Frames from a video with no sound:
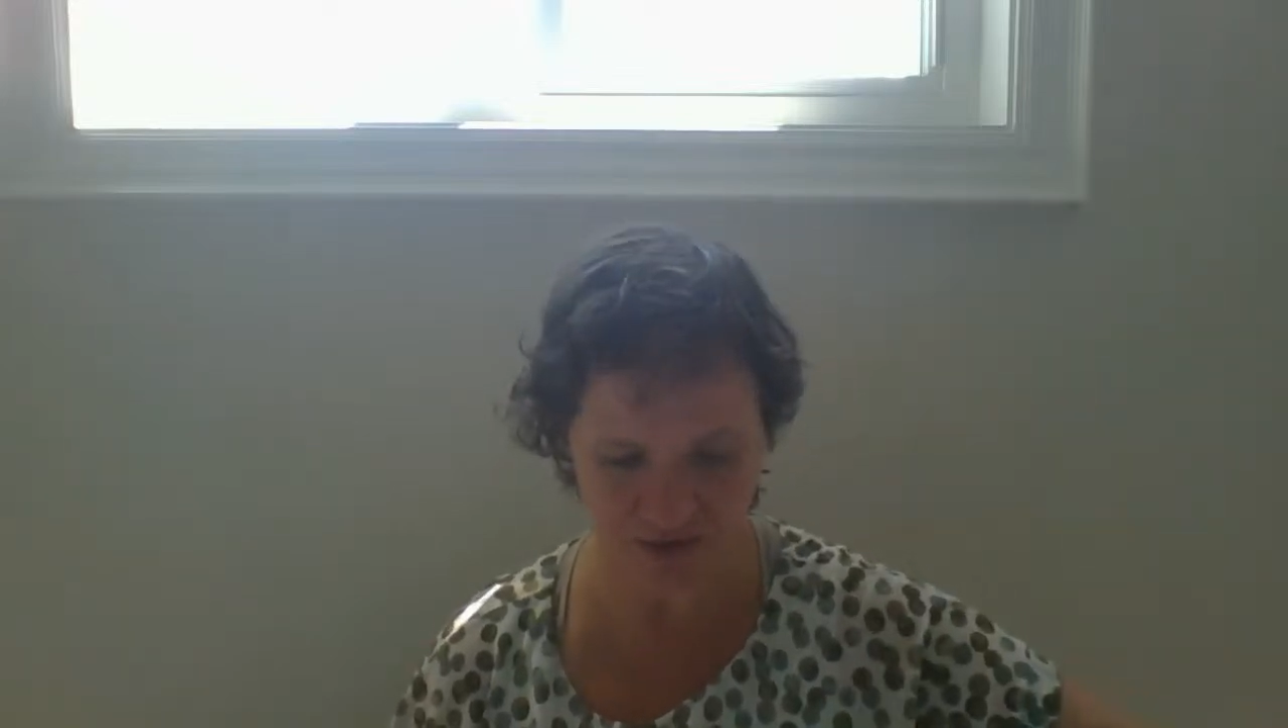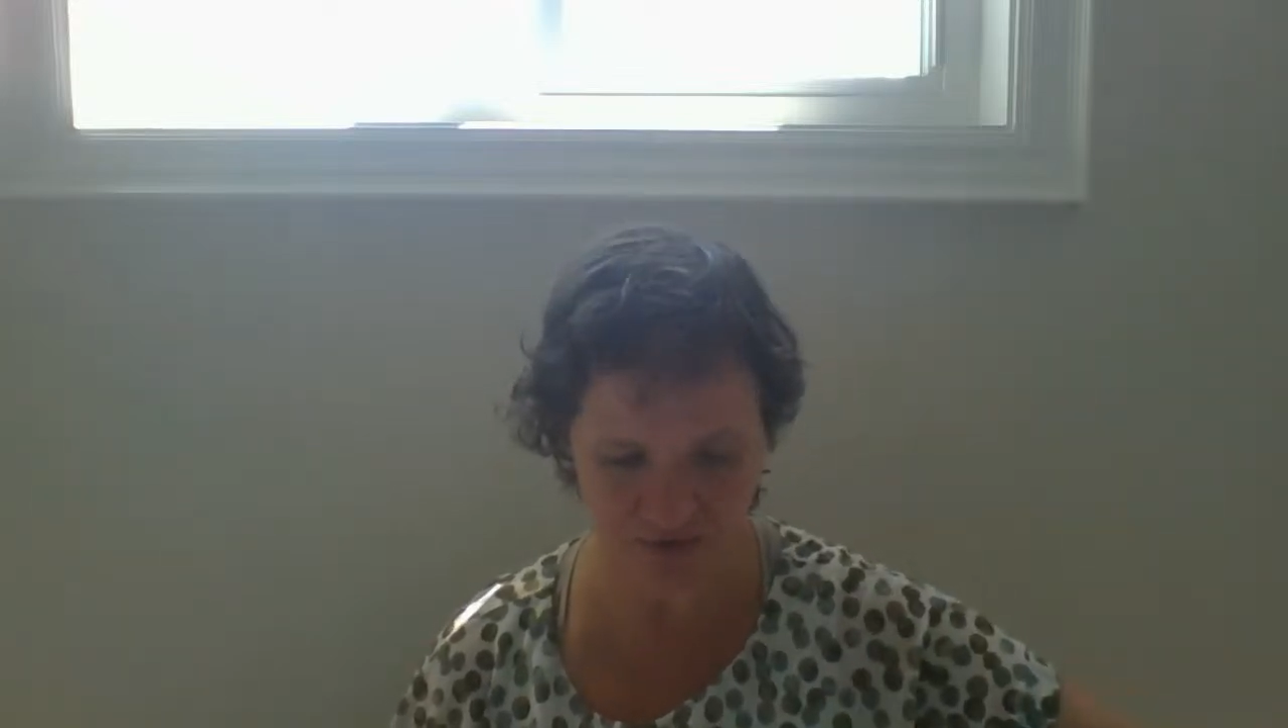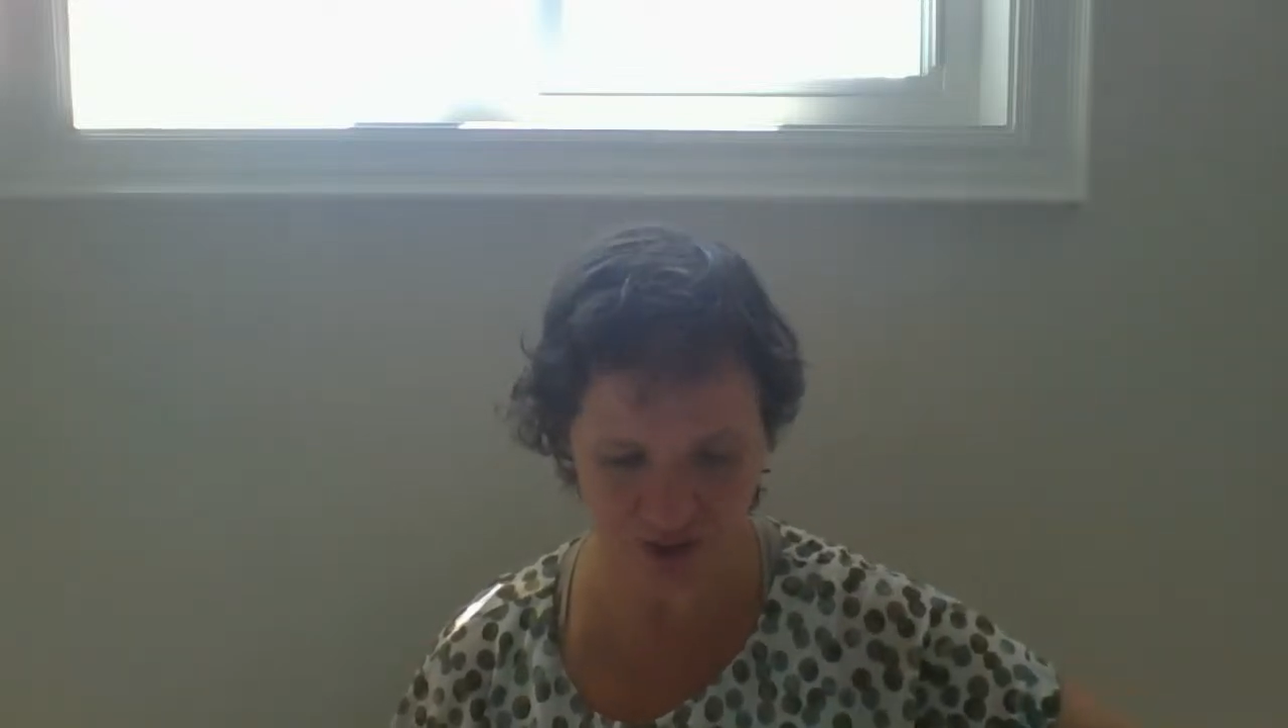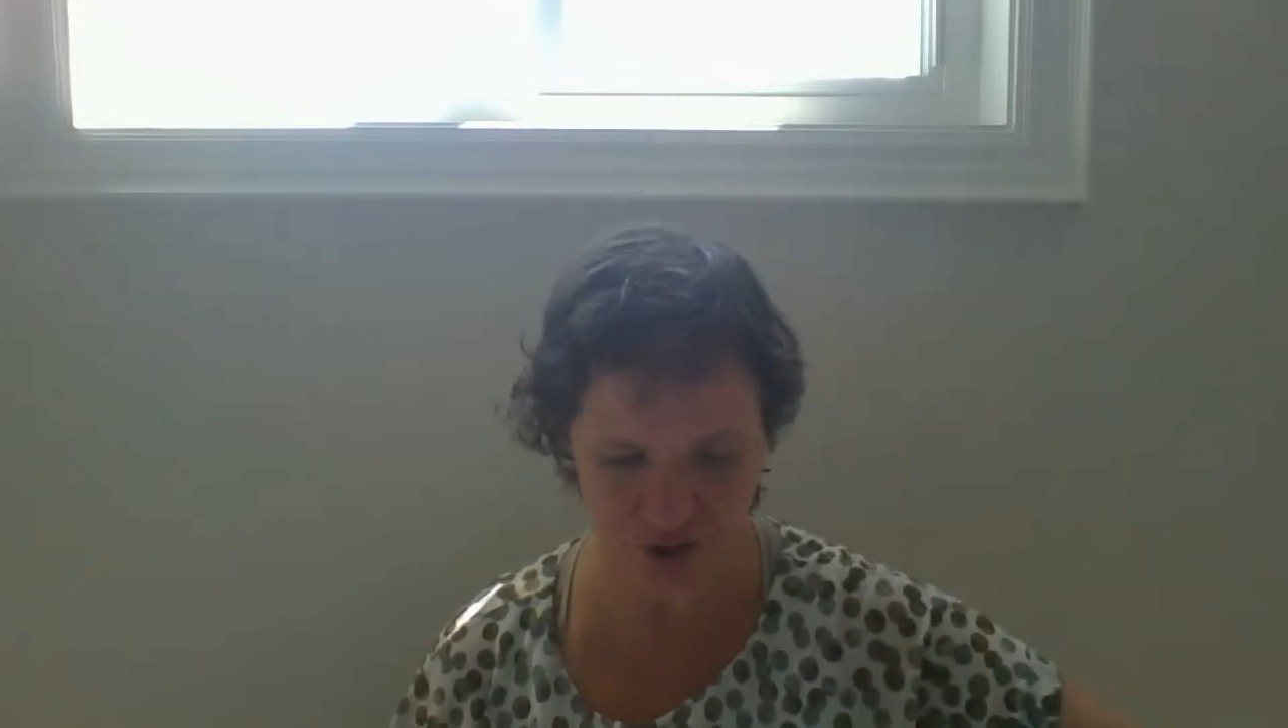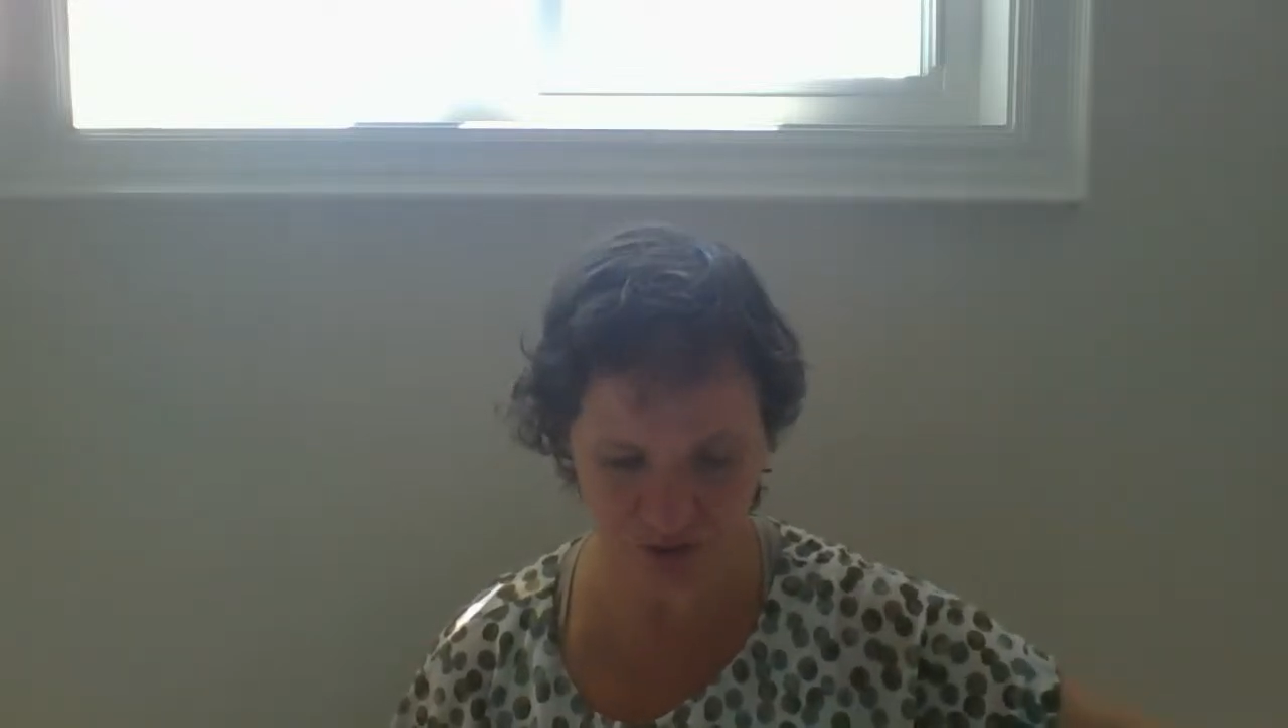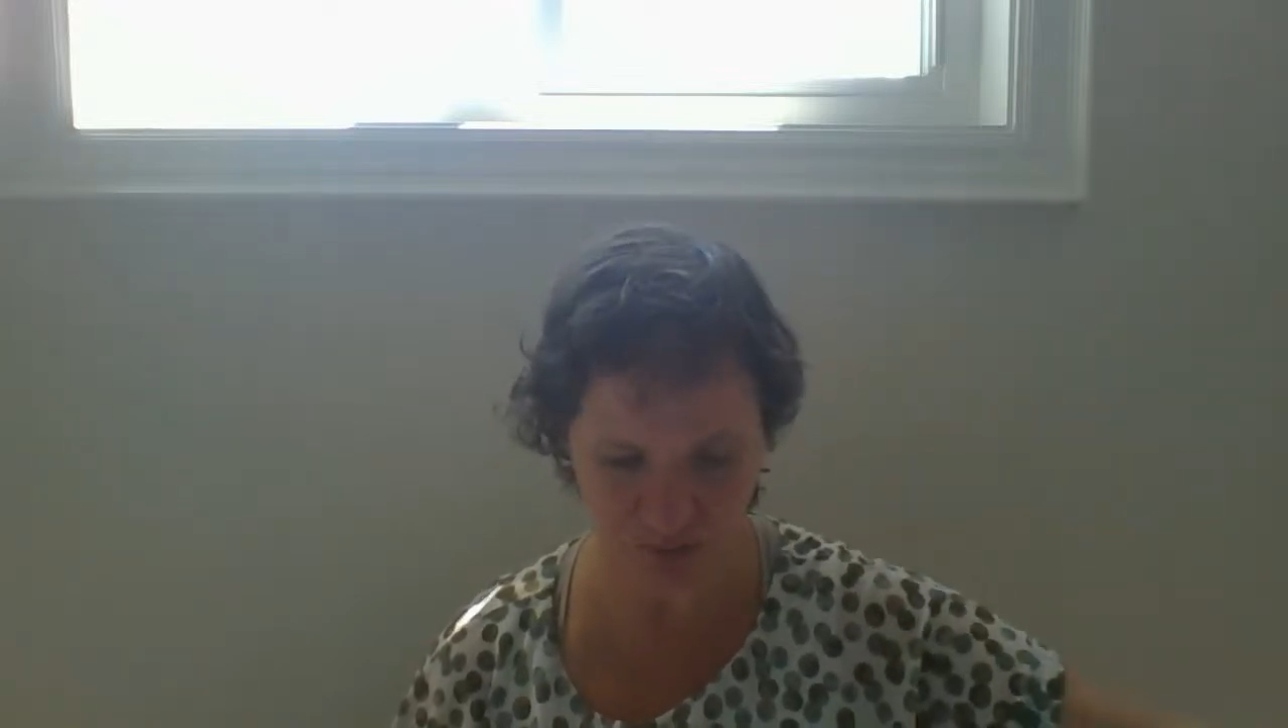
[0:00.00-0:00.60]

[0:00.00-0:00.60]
fiction